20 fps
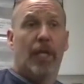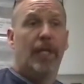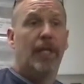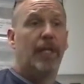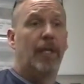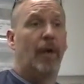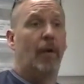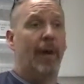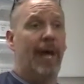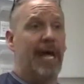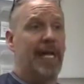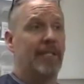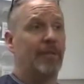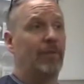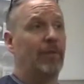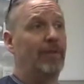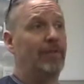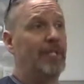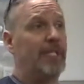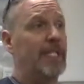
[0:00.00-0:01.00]
you know, as
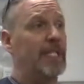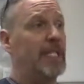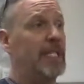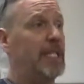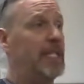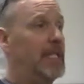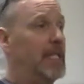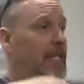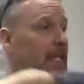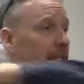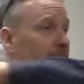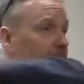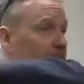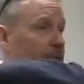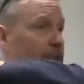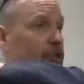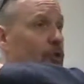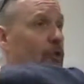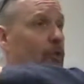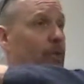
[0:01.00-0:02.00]
we've seen in
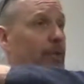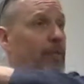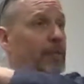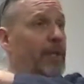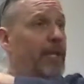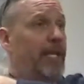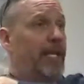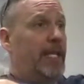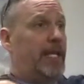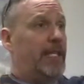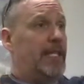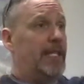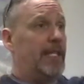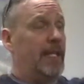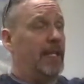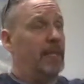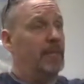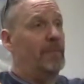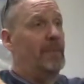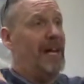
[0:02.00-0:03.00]
like shoulder blades
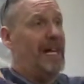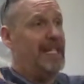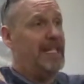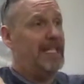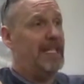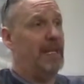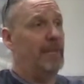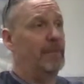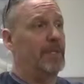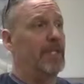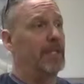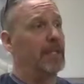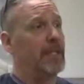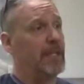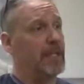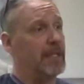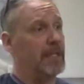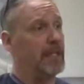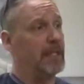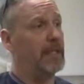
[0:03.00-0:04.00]
and biceps and
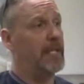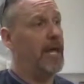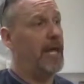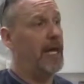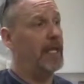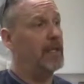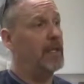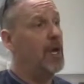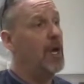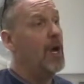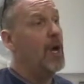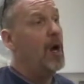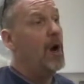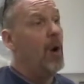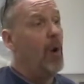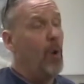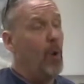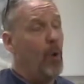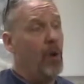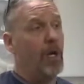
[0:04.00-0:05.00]
things like that,
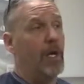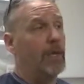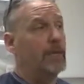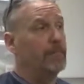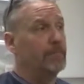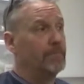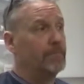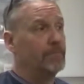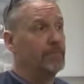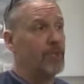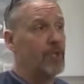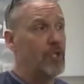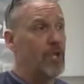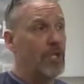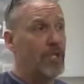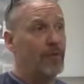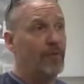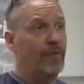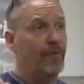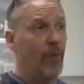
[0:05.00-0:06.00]
or
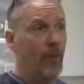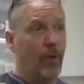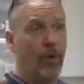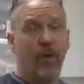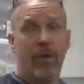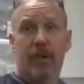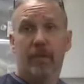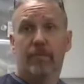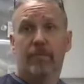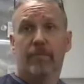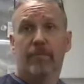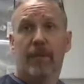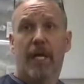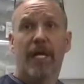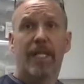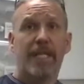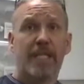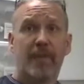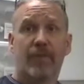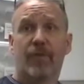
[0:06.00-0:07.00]
just for
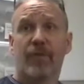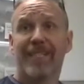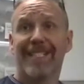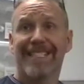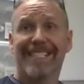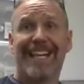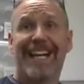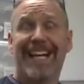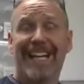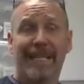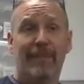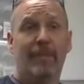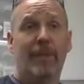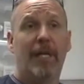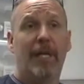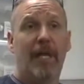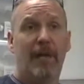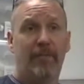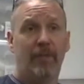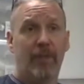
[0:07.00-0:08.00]
a different type
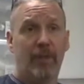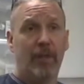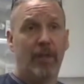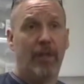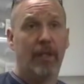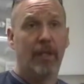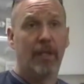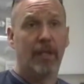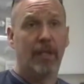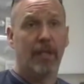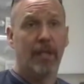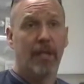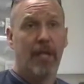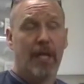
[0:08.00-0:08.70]
of look.